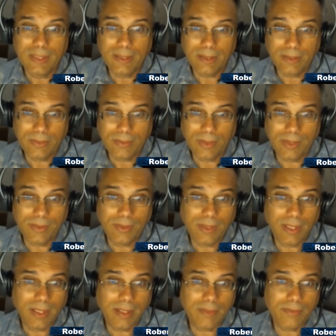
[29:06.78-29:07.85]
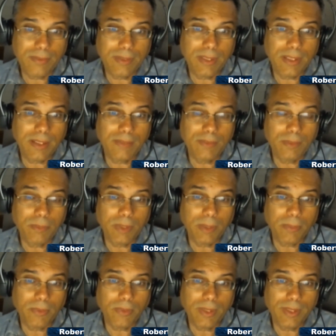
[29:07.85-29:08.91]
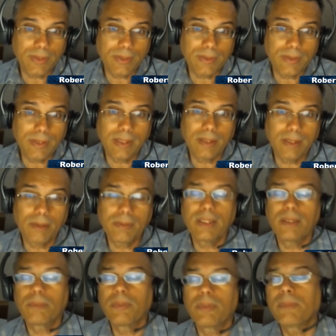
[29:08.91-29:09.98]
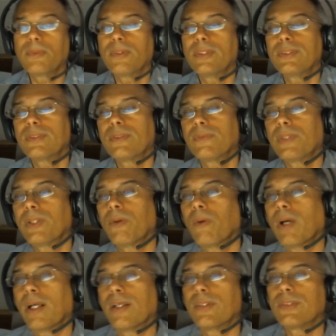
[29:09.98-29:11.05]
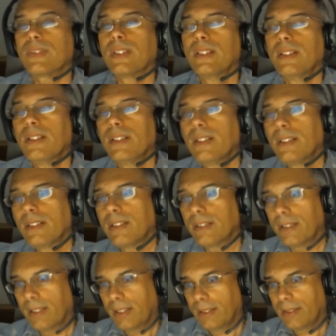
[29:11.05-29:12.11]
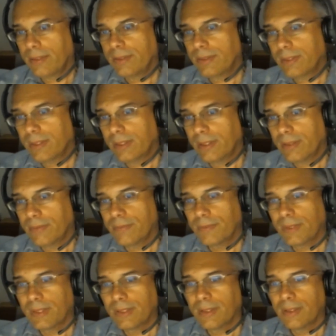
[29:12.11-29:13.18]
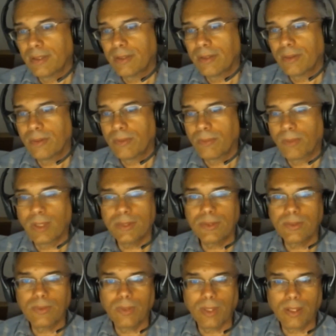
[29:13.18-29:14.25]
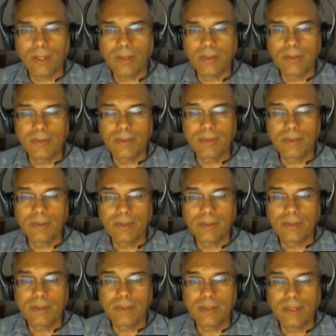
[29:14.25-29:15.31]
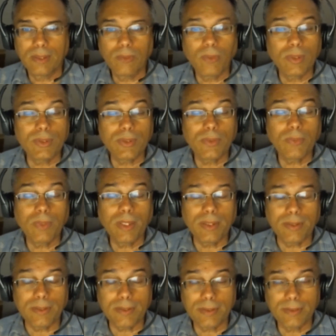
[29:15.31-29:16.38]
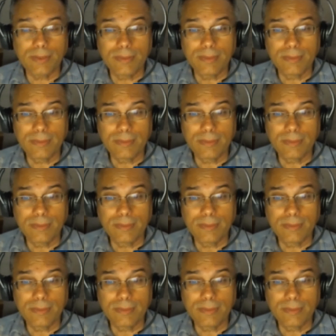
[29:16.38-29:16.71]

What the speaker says: That's right. You have to have the preparation, and the preparation requires knowledge of what you are and what you want.